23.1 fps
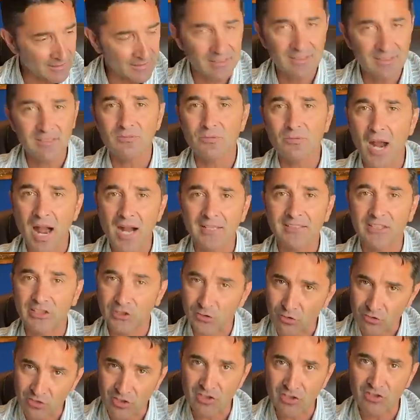little rock that
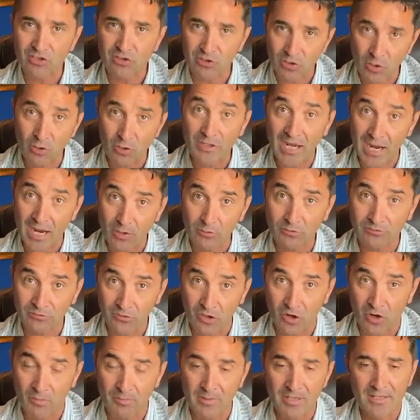you just scrolled out
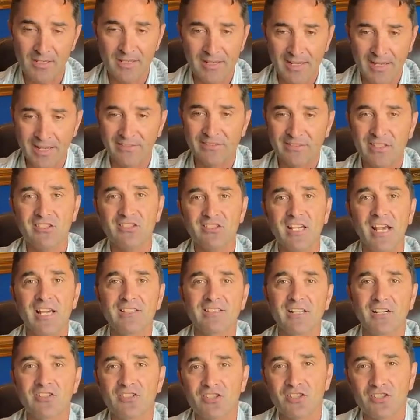from, and these guys
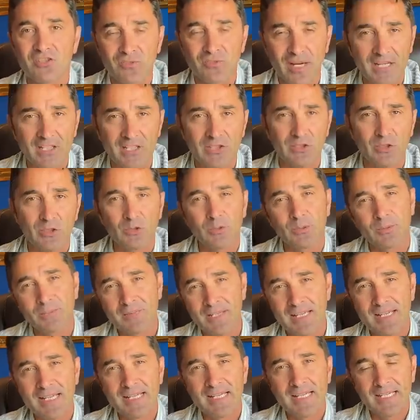are just trying to
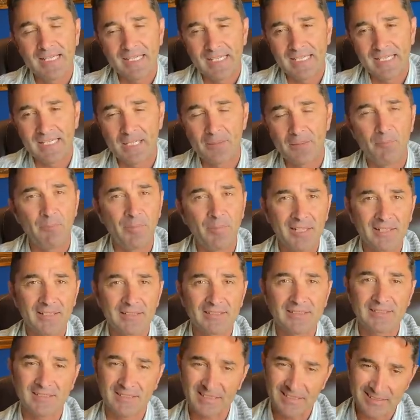uh,
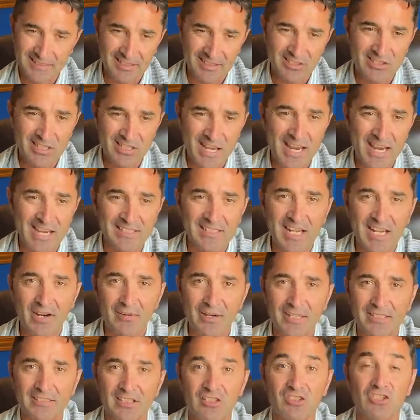build the CIA
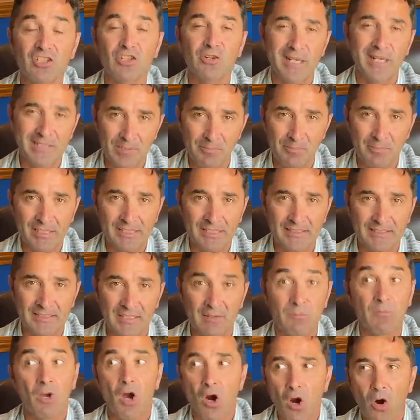director's
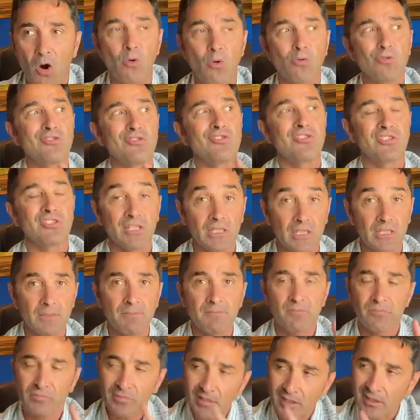credibility. Oh,
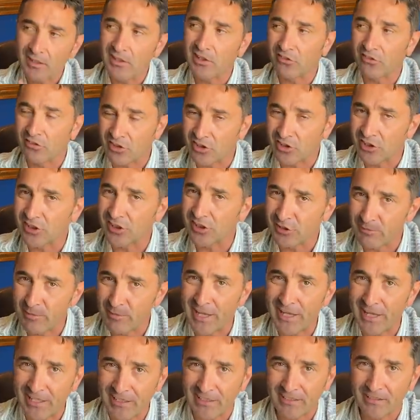see, he's good,
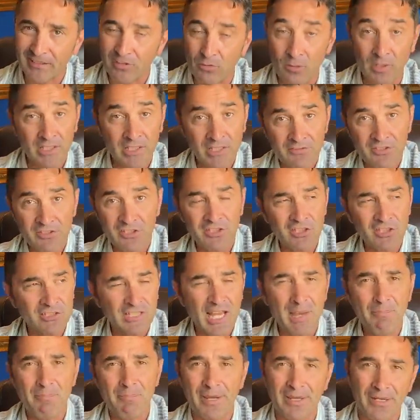man. Well, if he's good,
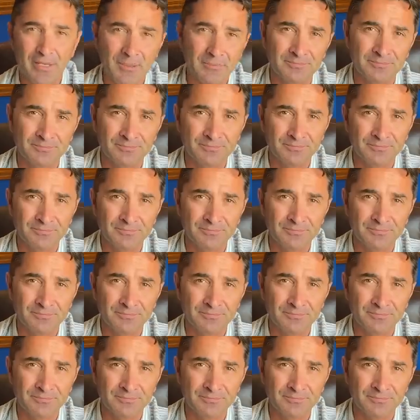I'm better.